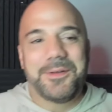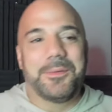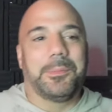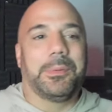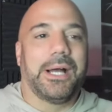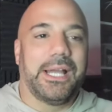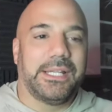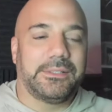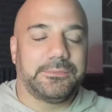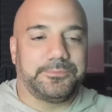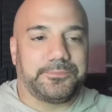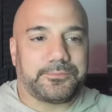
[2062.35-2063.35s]
but
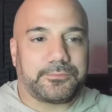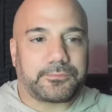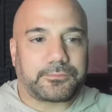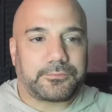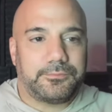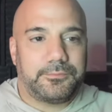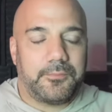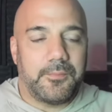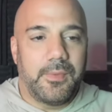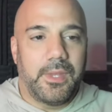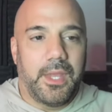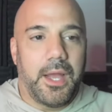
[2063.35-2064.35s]

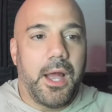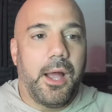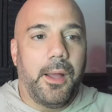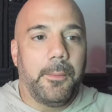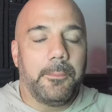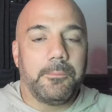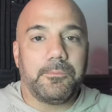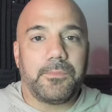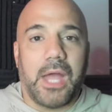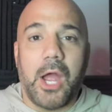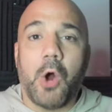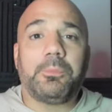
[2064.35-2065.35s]
I
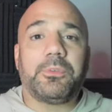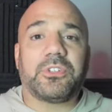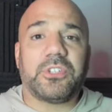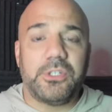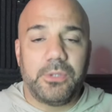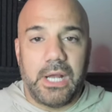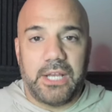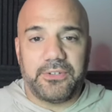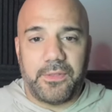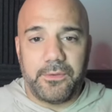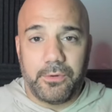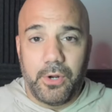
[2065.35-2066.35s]
hope to see you guys
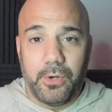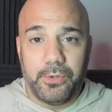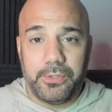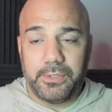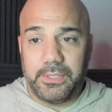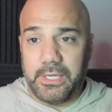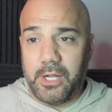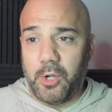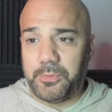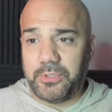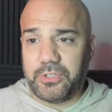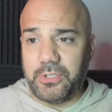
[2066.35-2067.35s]
on the road, and I
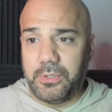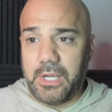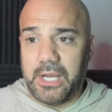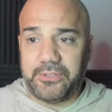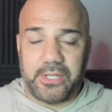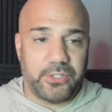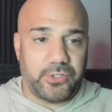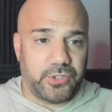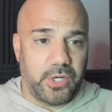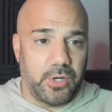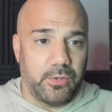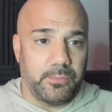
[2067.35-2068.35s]
hope to see you guys at a
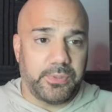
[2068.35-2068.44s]
show.